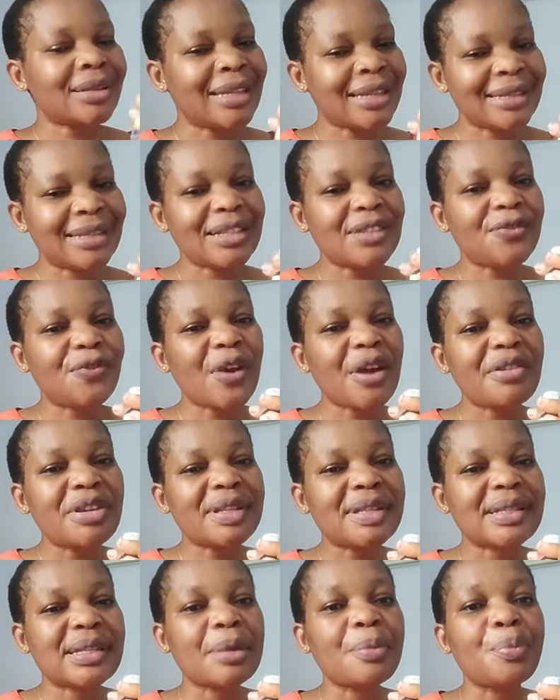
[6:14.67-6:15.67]
This is
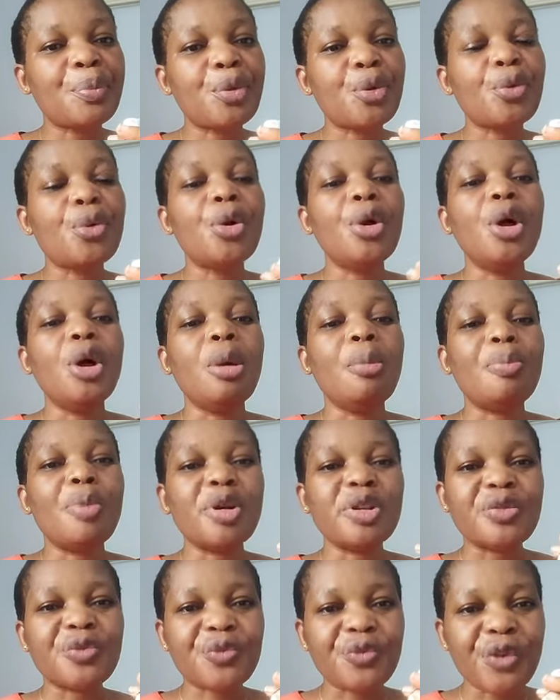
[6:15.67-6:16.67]
very simple,
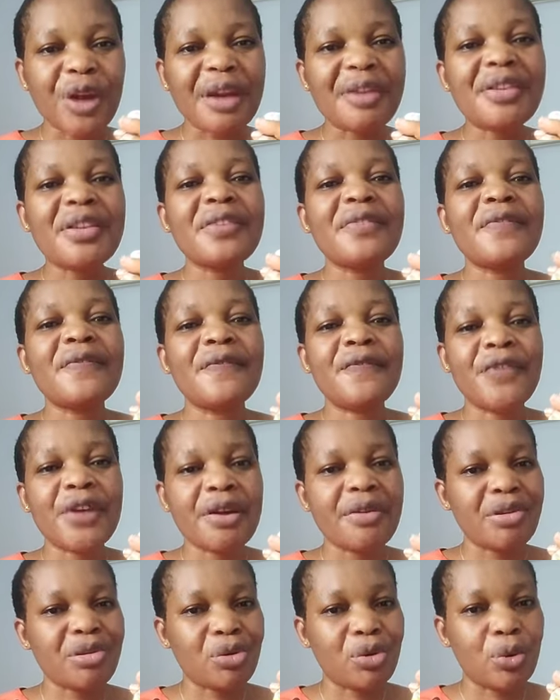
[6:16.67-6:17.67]
but very,
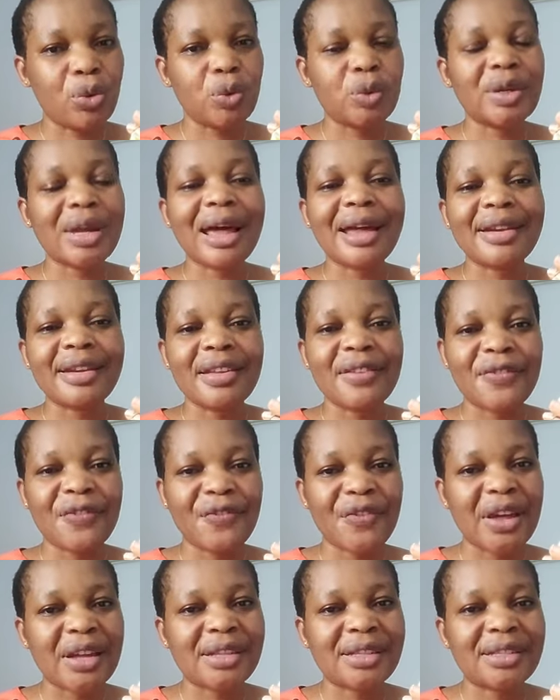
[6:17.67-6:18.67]
very good and
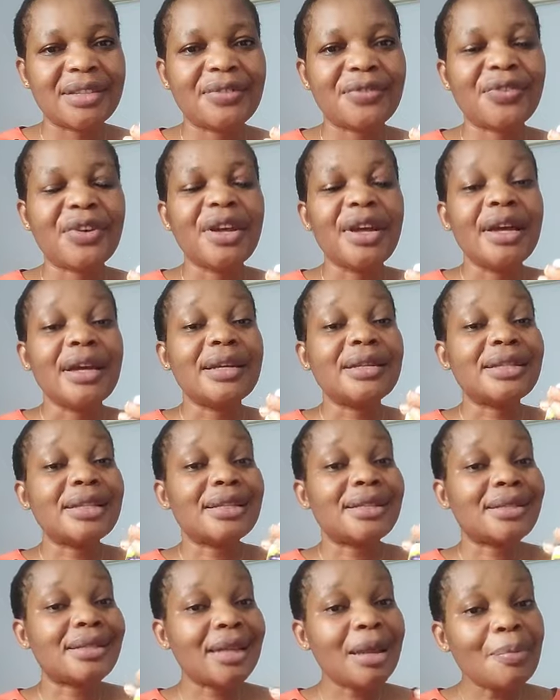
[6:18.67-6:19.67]
effective. It's
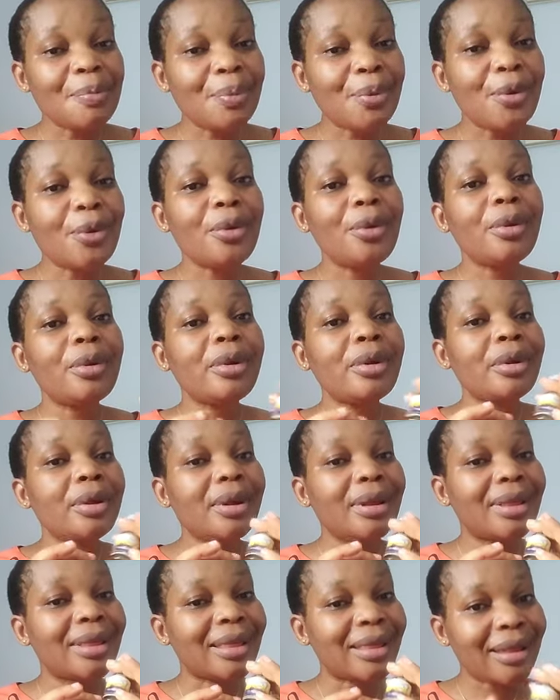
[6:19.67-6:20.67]
a simple,
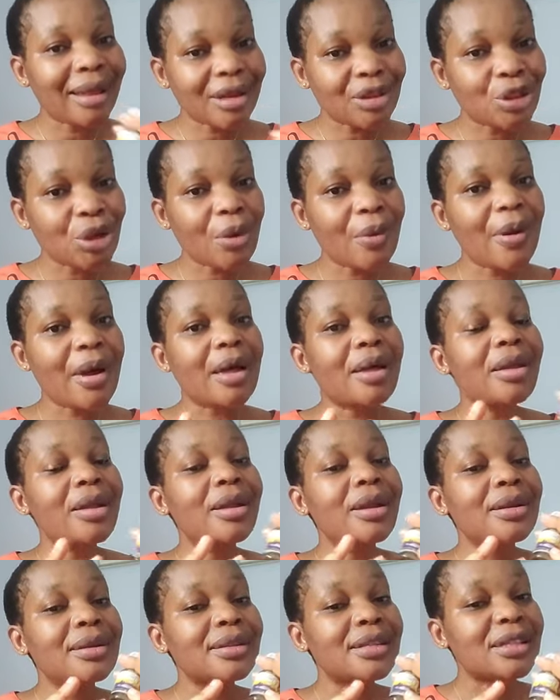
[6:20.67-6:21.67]
natural,
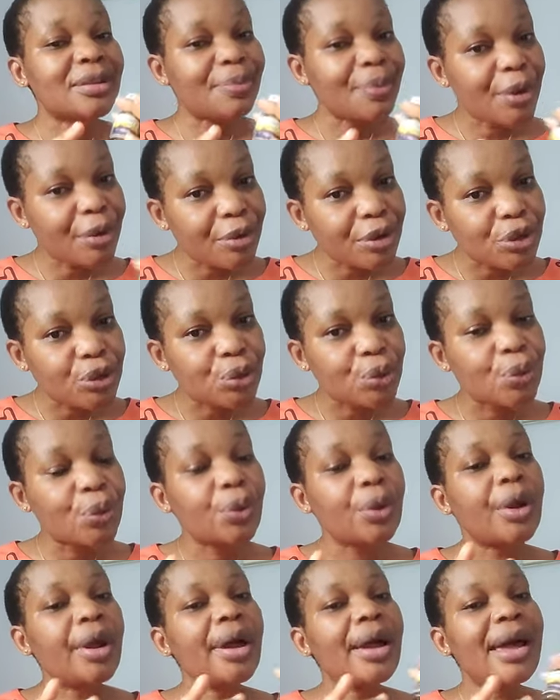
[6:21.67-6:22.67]

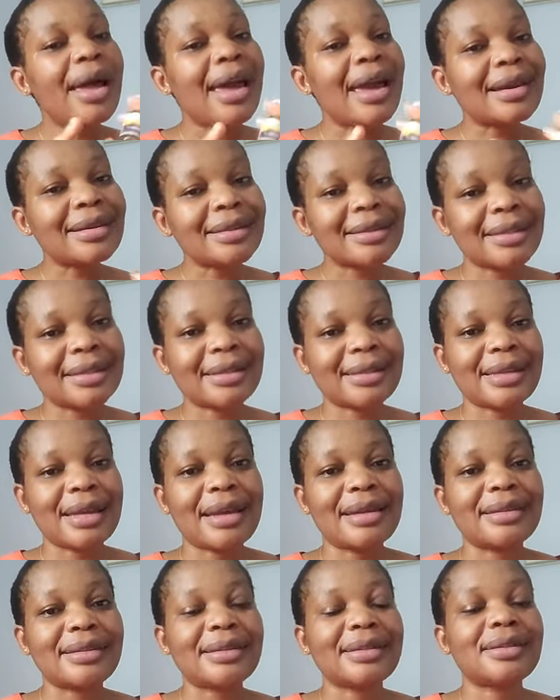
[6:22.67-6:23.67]
spiritual
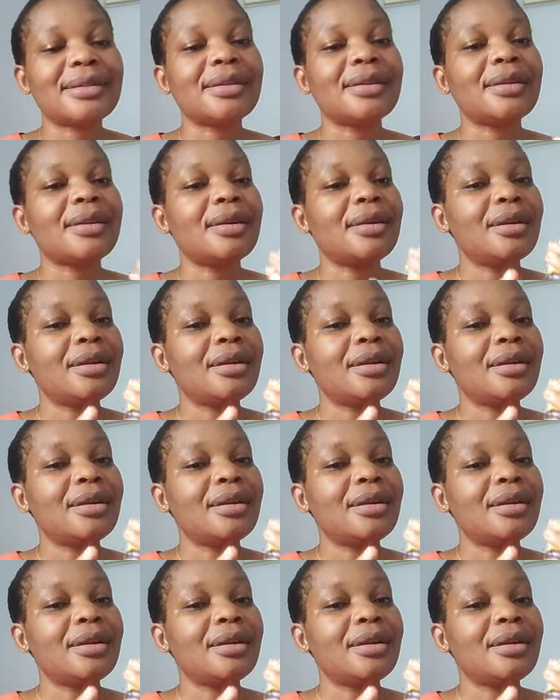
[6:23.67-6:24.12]
exercise.